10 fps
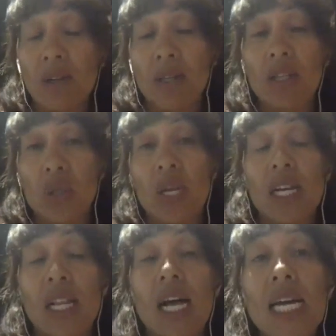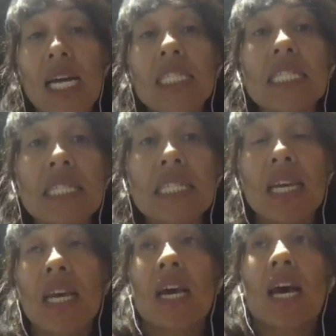I'm not going to train clients.
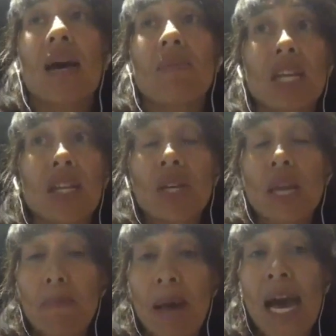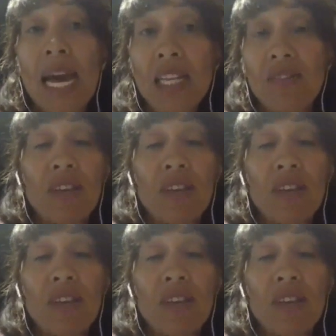And I don't get paid if